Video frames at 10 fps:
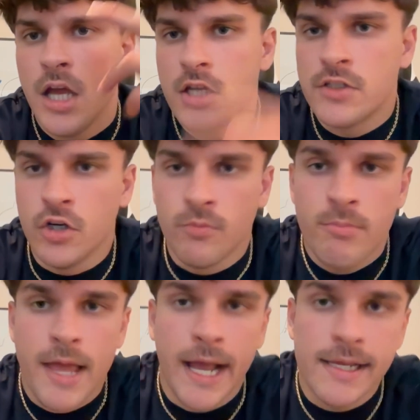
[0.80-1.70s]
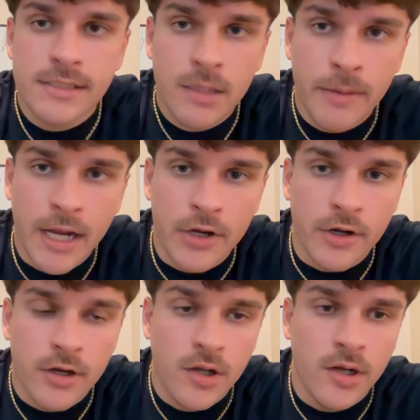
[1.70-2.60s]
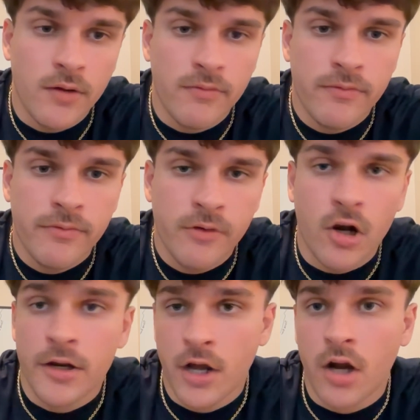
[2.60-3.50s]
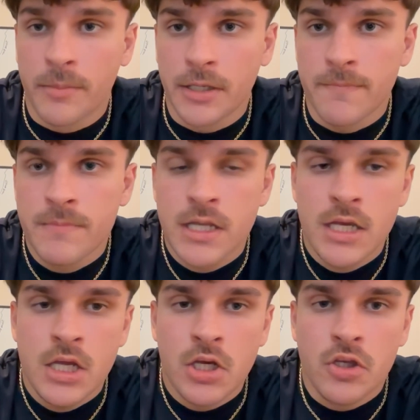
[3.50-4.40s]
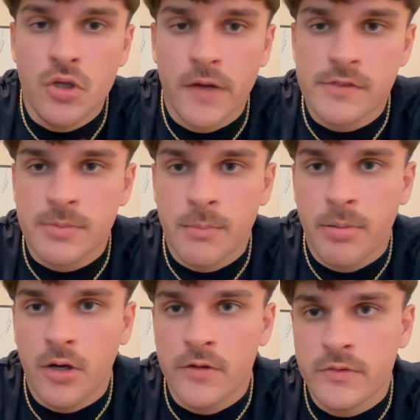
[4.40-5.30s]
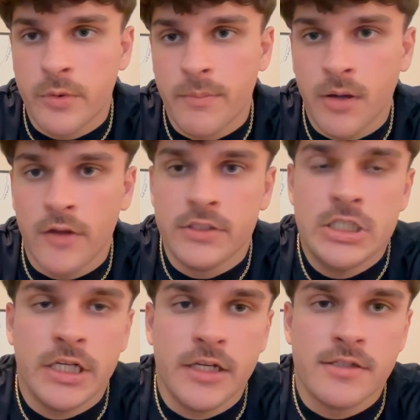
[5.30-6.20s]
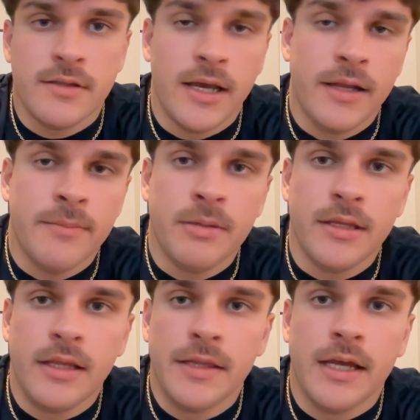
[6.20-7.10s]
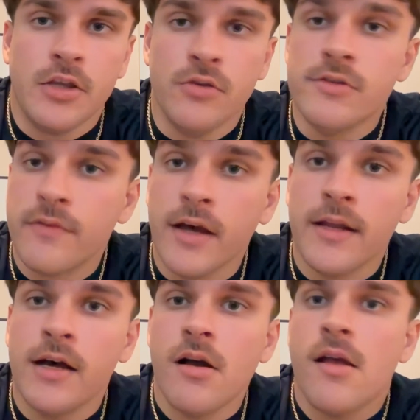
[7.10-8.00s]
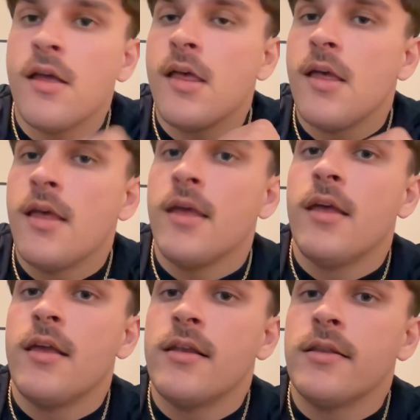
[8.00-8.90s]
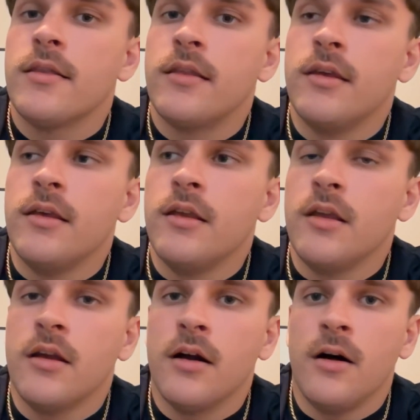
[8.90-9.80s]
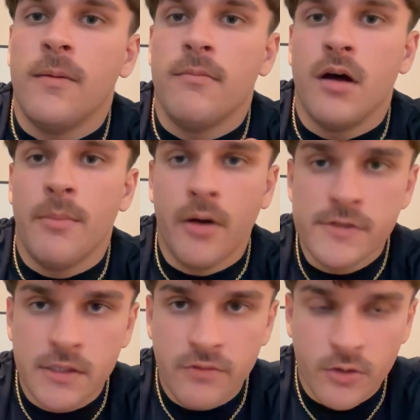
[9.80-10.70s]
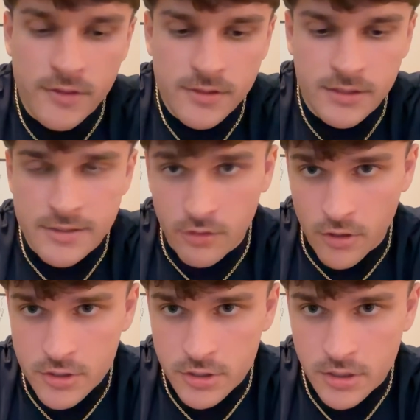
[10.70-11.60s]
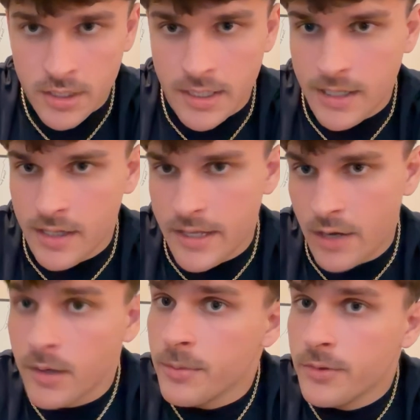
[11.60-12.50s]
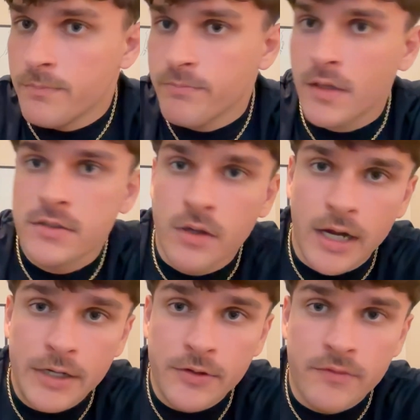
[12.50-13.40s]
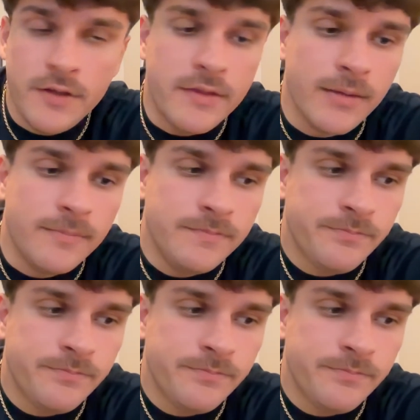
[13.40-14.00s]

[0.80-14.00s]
So, as a commander of an army, you have just been posed with a policy change, that being that you just found out the opposing force is larger and they outnumber you. So, how do you defeat them?